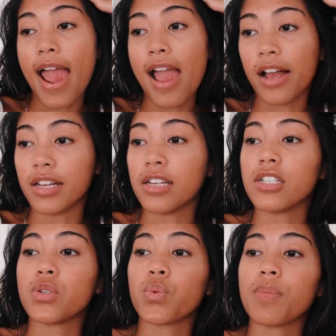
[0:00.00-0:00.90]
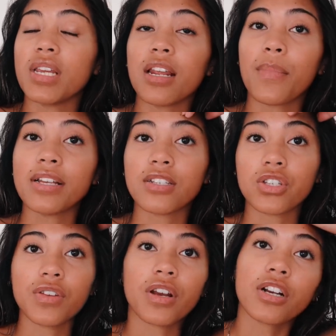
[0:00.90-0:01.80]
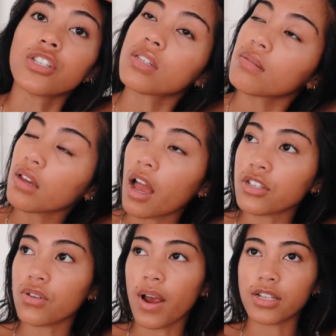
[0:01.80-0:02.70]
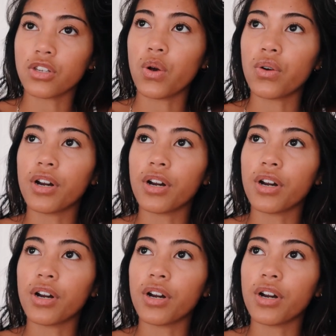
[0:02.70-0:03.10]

And we're meeting my sister there, because as you guys know,